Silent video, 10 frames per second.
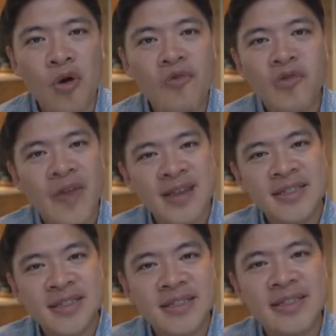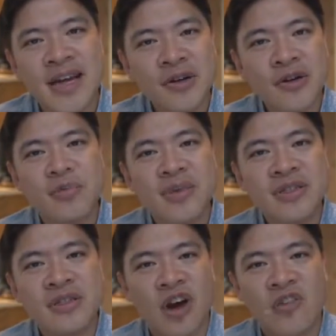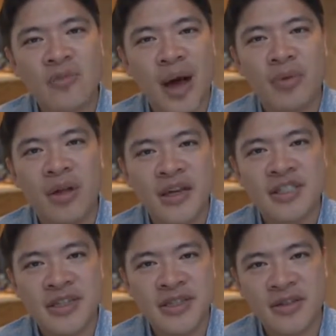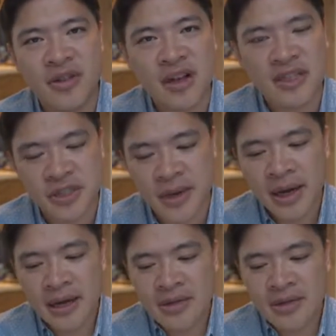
over vaccines that could be solved by blockchain technology.